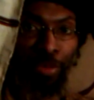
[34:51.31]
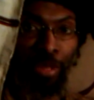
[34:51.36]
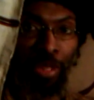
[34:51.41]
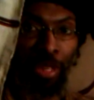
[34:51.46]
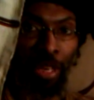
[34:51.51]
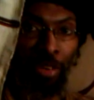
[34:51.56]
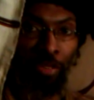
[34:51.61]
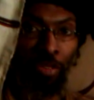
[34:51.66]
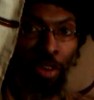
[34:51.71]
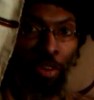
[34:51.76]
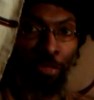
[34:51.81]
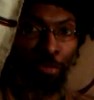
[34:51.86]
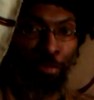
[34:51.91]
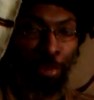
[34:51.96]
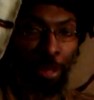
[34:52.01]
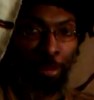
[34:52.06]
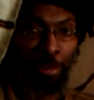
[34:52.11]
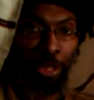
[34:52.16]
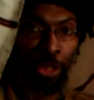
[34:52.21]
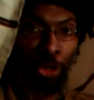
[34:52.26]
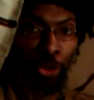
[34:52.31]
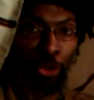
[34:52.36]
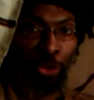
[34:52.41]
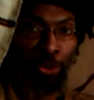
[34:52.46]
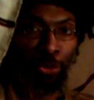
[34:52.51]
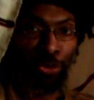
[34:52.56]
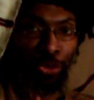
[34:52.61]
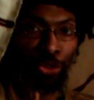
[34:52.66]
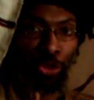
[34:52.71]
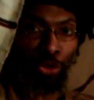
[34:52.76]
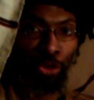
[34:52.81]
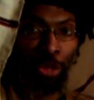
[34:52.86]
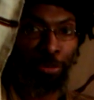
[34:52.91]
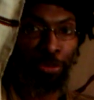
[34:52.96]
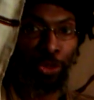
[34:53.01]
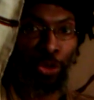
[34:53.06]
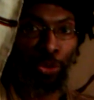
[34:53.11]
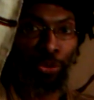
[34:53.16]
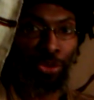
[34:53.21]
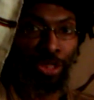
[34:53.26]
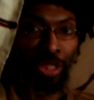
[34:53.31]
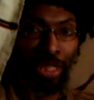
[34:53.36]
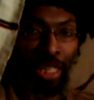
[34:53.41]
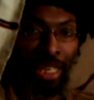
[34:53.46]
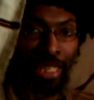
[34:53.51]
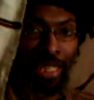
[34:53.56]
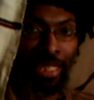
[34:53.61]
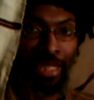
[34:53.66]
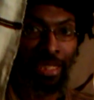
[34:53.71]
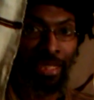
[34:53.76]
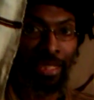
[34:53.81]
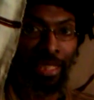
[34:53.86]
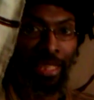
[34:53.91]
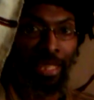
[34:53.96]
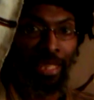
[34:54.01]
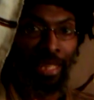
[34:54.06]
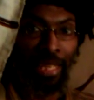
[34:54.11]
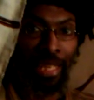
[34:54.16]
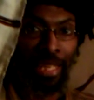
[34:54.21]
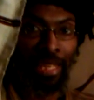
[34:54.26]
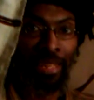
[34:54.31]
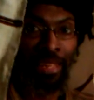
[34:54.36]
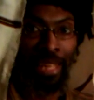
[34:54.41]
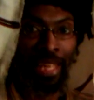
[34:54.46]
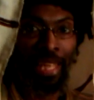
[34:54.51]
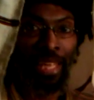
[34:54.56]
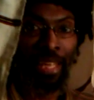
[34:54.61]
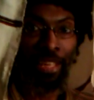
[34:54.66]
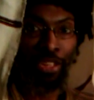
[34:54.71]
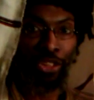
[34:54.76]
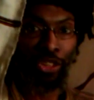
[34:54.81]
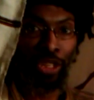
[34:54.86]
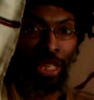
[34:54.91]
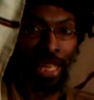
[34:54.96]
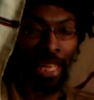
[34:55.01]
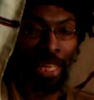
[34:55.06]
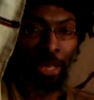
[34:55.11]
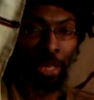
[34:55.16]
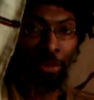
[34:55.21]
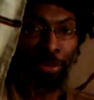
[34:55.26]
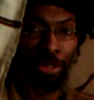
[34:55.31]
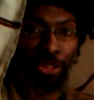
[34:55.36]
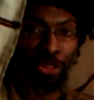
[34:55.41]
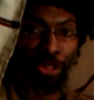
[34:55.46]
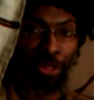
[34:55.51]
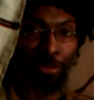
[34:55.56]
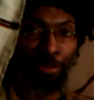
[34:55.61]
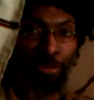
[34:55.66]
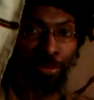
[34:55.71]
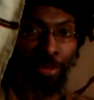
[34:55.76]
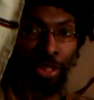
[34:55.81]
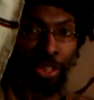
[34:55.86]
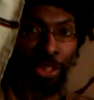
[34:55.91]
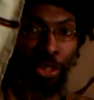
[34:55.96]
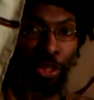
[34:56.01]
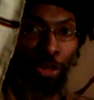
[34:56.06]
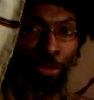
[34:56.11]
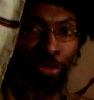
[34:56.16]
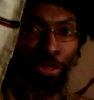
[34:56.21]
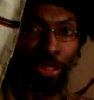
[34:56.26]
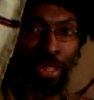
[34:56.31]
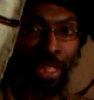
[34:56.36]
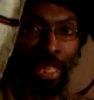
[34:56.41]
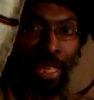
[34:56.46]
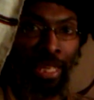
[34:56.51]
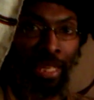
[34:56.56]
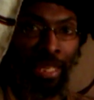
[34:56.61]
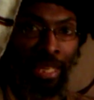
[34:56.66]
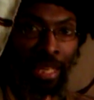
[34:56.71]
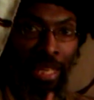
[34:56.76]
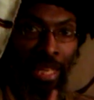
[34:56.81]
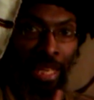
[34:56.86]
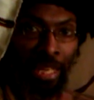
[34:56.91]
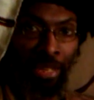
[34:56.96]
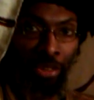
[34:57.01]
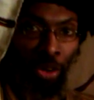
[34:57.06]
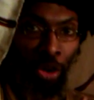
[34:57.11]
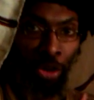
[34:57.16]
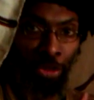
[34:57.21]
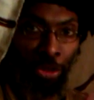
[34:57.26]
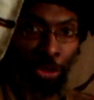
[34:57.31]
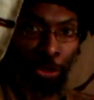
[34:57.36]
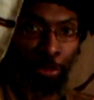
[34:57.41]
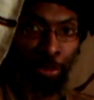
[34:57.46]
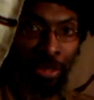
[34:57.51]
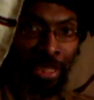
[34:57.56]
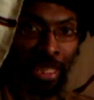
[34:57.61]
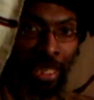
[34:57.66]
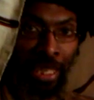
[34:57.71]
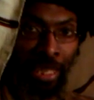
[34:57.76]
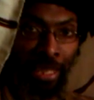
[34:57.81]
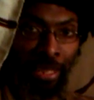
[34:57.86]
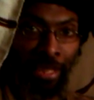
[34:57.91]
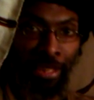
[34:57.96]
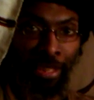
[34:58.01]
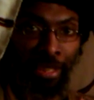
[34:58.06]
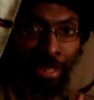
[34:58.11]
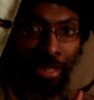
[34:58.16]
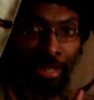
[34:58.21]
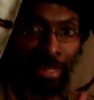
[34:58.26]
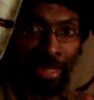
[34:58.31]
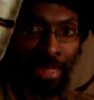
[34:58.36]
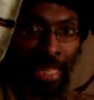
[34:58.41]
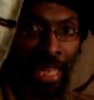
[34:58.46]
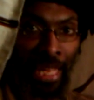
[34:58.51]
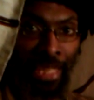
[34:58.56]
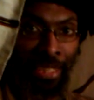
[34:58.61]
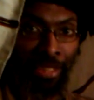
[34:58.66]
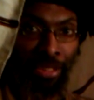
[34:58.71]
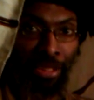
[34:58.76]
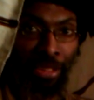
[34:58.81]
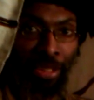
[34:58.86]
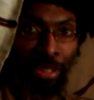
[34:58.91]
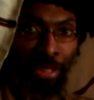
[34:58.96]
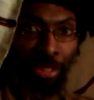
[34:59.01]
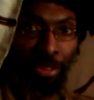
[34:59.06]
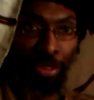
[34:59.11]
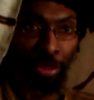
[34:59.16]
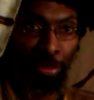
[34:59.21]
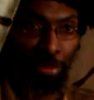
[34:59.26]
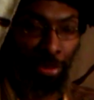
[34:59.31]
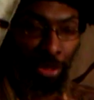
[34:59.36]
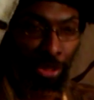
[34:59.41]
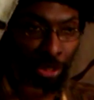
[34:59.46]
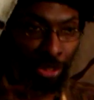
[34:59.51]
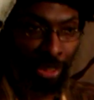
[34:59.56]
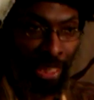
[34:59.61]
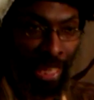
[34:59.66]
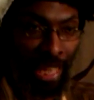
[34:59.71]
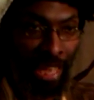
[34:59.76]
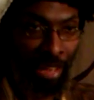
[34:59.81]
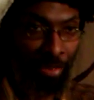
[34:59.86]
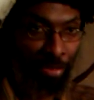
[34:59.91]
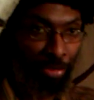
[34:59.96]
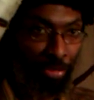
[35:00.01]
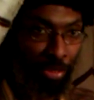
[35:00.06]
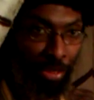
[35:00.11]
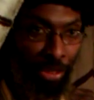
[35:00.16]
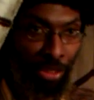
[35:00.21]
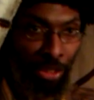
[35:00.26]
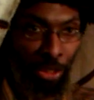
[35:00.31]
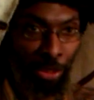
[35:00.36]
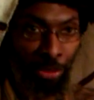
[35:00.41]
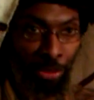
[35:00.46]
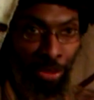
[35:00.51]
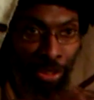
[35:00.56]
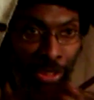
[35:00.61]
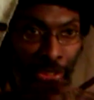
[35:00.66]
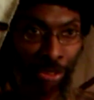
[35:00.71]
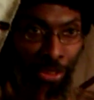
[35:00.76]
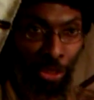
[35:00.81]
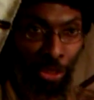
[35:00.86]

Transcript: of biblical scriptural studies in the English language. You understand? And on those particular sites, because they have, you know, the